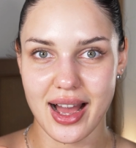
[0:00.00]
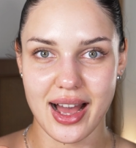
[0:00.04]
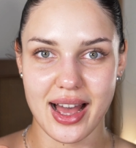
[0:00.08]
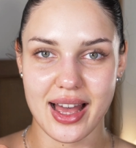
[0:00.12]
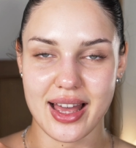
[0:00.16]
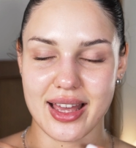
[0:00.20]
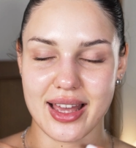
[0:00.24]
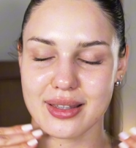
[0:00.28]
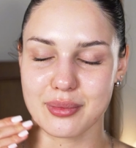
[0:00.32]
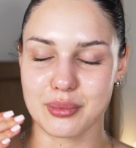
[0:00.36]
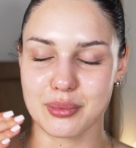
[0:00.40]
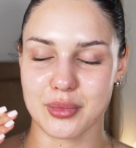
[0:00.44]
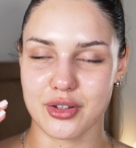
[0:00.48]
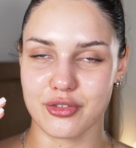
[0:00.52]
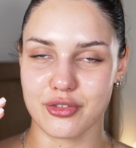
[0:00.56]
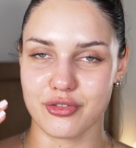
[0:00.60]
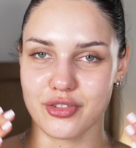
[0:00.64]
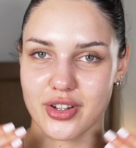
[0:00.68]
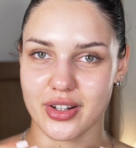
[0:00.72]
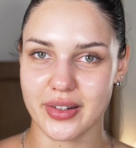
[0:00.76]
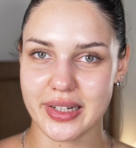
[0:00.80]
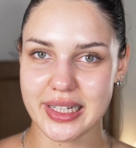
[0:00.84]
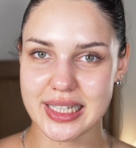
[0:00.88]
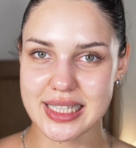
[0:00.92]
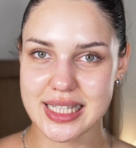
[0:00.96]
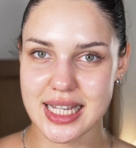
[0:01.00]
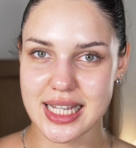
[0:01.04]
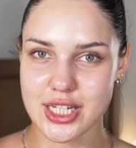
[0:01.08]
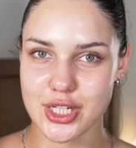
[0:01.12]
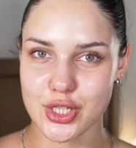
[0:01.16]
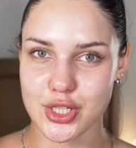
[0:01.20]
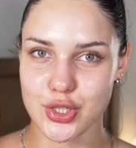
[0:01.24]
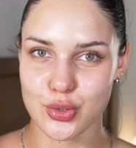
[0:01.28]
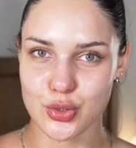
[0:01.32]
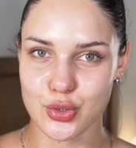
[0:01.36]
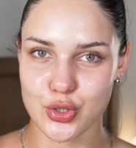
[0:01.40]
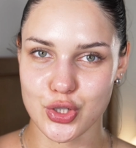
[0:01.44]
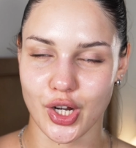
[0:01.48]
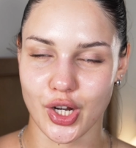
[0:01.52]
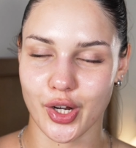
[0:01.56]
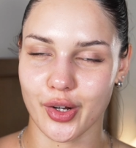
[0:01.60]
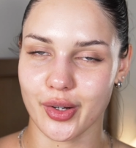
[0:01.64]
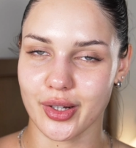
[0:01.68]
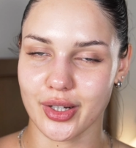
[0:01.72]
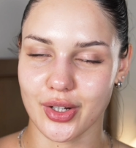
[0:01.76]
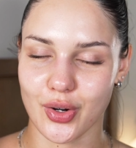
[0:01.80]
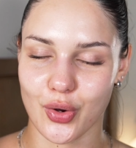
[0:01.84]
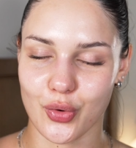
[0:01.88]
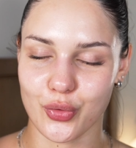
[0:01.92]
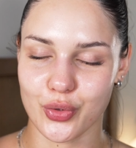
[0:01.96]
I'm very excited to
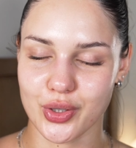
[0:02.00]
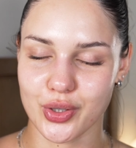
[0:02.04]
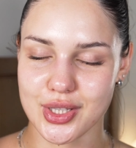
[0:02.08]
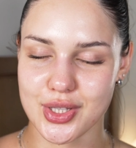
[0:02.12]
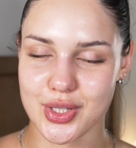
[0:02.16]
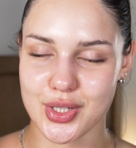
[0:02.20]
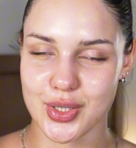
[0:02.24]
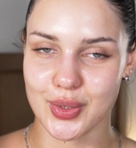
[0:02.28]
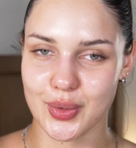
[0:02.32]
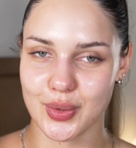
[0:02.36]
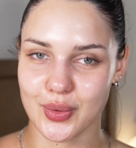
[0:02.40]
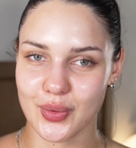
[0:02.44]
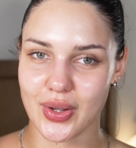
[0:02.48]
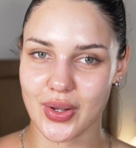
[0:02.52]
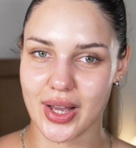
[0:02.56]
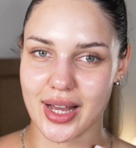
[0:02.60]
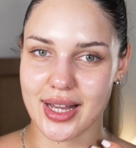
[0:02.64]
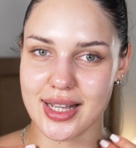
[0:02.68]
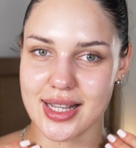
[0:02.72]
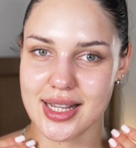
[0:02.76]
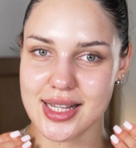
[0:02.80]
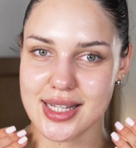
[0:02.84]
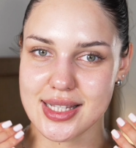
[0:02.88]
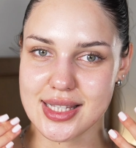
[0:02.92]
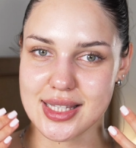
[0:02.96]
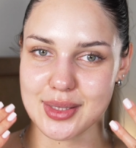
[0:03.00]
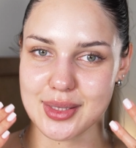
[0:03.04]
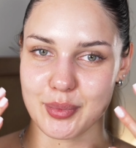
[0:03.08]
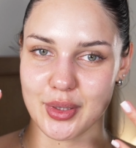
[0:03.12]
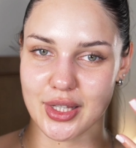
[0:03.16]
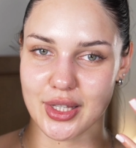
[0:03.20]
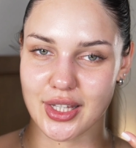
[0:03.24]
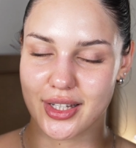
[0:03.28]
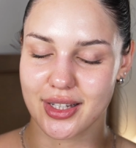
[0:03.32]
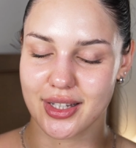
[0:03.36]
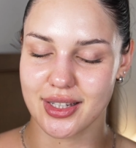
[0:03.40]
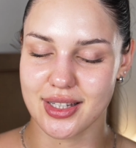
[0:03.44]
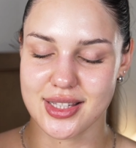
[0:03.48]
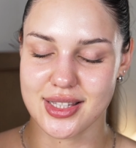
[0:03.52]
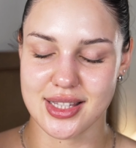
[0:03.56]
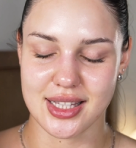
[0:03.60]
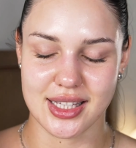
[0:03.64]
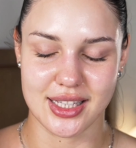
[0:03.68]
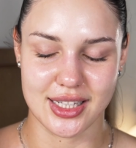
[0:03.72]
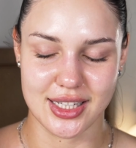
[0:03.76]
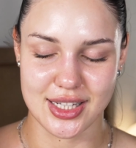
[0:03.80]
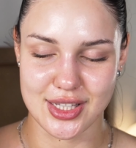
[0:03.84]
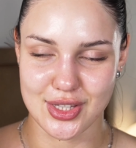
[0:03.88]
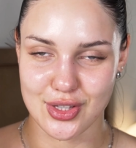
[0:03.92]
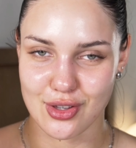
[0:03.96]
share it over to you guys because
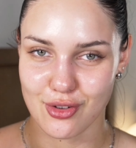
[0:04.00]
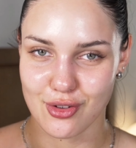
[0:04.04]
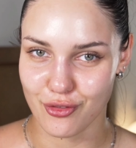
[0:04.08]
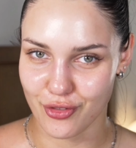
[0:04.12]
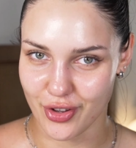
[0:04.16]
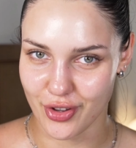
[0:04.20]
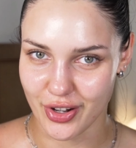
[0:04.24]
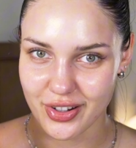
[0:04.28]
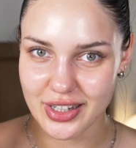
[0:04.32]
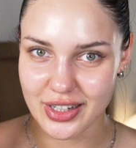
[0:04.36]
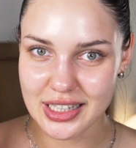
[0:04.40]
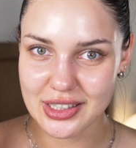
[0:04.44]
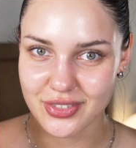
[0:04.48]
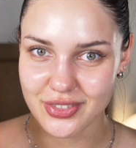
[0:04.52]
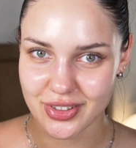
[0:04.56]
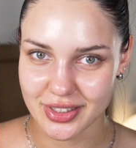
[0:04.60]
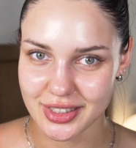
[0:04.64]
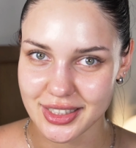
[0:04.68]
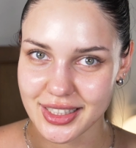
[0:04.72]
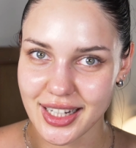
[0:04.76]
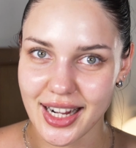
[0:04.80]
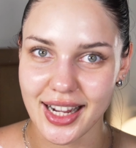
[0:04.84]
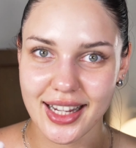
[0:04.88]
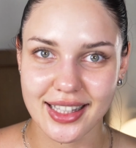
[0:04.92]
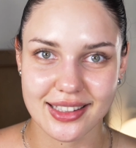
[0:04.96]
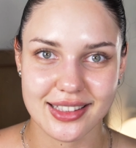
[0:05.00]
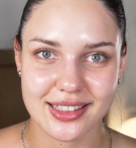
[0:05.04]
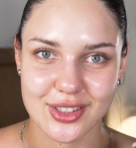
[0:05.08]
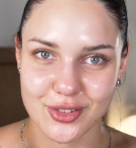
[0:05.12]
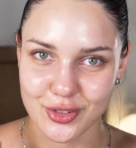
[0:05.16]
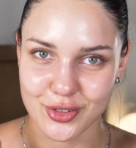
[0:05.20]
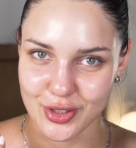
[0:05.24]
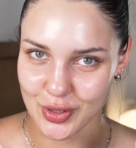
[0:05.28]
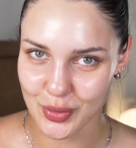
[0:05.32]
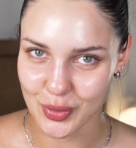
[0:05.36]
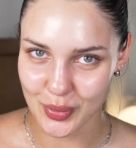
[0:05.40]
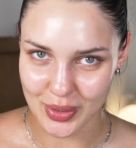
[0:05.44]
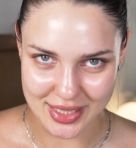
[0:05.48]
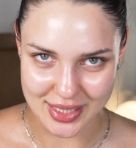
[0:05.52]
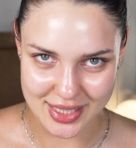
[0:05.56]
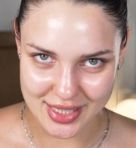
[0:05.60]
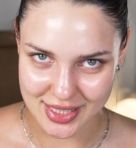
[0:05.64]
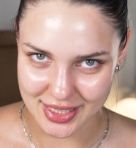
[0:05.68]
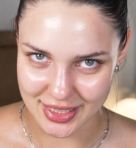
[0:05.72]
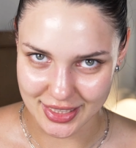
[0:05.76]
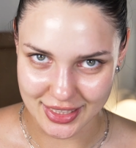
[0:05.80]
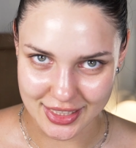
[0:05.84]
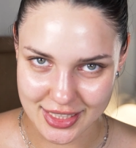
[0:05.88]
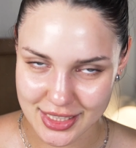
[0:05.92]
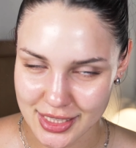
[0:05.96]
it is very highly
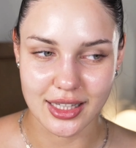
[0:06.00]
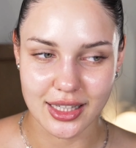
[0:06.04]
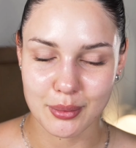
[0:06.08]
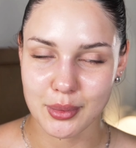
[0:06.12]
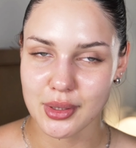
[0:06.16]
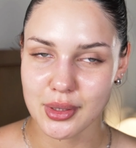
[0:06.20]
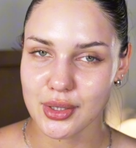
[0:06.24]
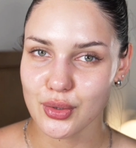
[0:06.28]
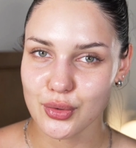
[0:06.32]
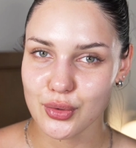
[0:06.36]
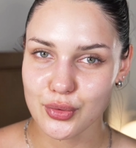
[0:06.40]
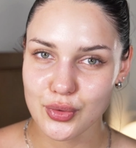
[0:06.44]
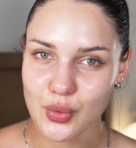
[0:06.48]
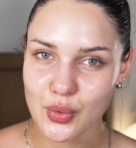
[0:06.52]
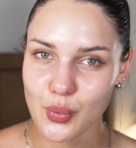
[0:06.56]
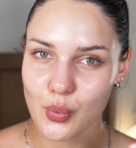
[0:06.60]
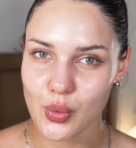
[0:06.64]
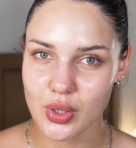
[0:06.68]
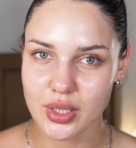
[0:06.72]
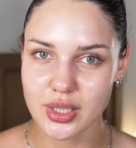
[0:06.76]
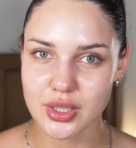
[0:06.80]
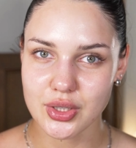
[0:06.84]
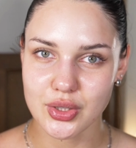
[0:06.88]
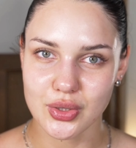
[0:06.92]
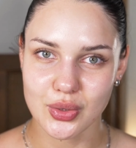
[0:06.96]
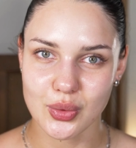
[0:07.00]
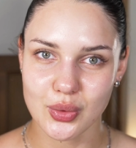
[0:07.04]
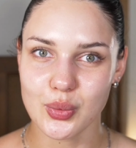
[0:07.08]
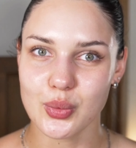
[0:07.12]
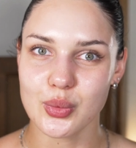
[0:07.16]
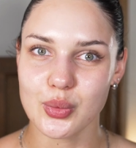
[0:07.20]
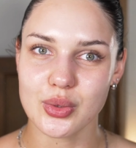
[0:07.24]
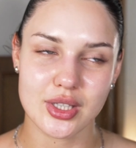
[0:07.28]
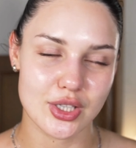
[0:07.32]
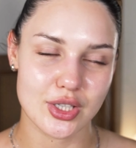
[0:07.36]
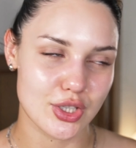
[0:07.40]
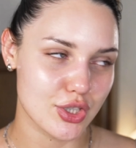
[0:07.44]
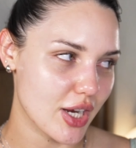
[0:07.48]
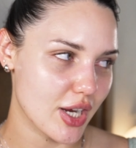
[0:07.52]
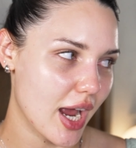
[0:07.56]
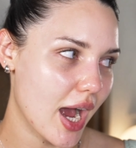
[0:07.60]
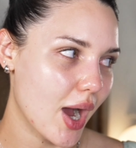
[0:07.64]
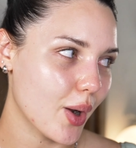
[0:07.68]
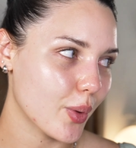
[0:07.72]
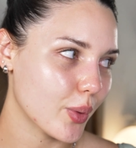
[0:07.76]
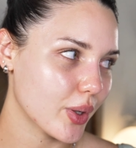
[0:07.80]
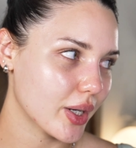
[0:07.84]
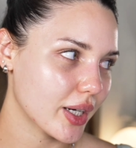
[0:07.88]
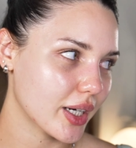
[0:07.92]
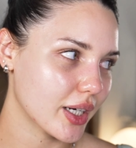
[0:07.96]
requested. Let me know if you want to do the
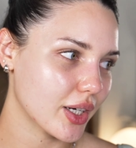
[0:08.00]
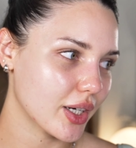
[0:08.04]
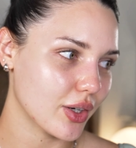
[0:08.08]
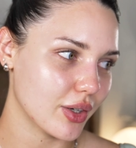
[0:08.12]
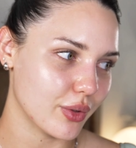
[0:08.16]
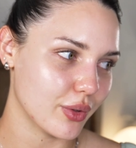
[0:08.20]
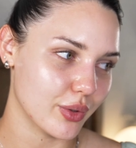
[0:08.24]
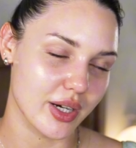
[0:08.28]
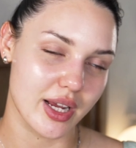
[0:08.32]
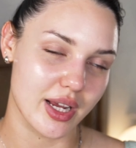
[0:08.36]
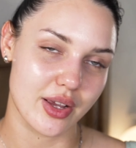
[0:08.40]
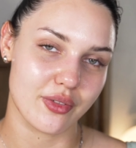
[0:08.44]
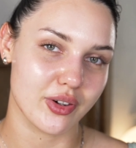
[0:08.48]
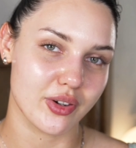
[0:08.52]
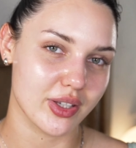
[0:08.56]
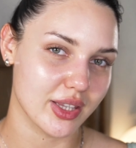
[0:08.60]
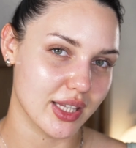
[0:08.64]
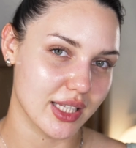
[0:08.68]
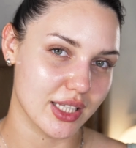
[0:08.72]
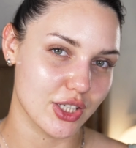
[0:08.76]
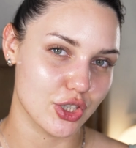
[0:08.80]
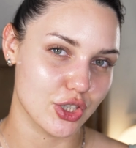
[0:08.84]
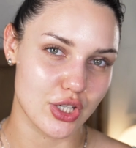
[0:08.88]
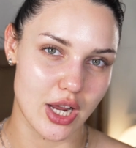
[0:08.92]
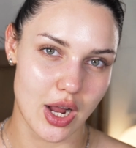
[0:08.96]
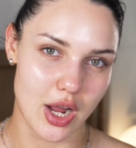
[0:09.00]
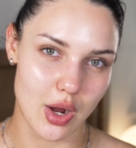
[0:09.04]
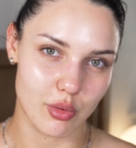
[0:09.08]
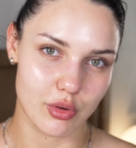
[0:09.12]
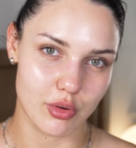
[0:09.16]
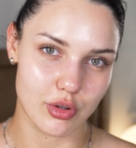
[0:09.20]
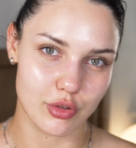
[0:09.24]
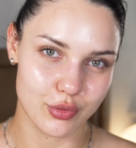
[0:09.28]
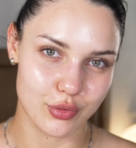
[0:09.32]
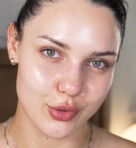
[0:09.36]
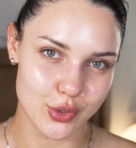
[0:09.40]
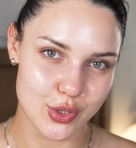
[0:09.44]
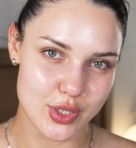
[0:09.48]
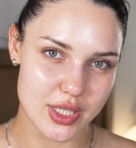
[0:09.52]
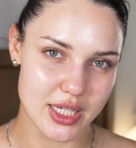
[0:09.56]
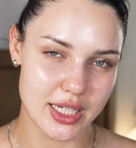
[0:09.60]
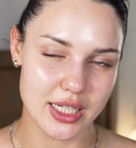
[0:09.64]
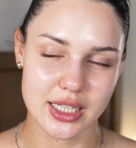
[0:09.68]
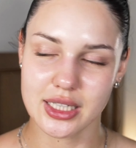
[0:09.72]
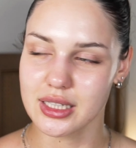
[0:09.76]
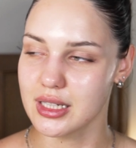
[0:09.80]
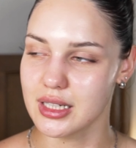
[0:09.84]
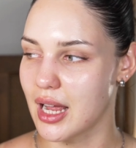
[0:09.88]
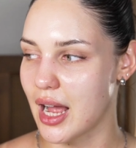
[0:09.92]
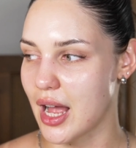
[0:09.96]
shower or everything shower
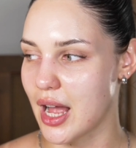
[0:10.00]
routine.